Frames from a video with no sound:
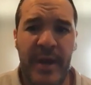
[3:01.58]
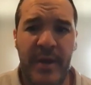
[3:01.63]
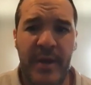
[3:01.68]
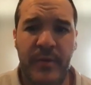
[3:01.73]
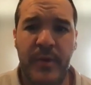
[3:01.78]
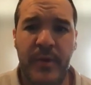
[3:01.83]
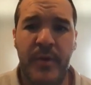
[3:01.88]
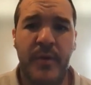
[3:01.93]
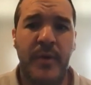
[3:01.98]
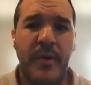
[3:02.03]

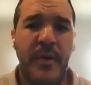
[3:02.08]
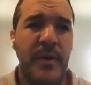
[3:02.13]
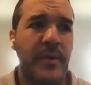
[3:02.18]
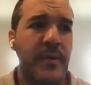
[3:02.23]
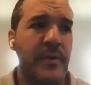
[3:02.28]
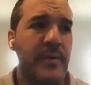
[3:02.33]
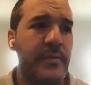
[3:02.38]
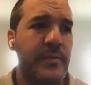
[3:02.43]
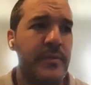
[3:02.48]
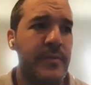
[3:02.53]
macro
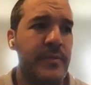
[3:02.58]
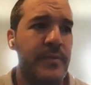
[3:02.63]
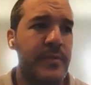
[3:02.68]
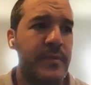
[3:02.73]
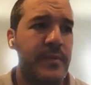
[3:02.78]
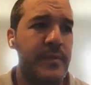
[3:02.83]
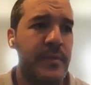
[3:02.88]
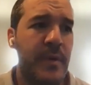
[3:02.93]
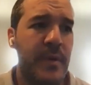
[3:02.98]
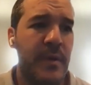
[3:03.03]
of,
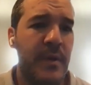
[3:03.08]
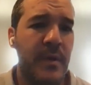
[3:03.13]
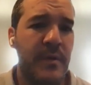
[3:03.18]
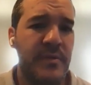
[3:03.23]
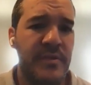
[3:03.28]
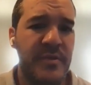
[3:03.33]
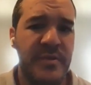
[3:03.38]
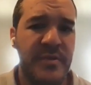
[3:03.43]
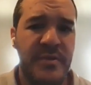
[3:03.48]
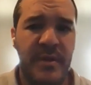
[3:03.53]

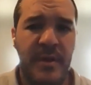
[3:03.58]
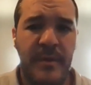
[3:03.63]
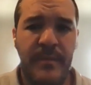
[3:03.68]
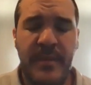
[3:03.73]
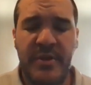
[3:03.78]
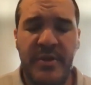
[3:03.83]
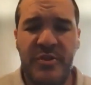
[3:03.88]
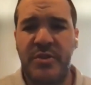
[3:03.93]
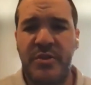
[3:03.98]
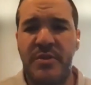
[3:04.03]
I
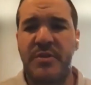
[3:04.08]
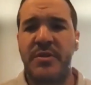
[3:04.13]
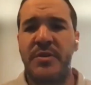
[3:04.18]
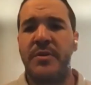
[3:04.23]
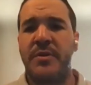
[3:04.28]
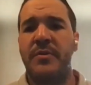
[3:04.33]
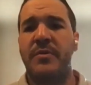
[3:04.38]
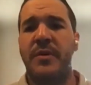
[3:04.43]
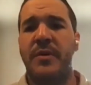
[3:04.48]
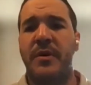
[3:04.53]
mentioned to
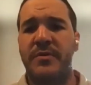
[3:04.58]
you,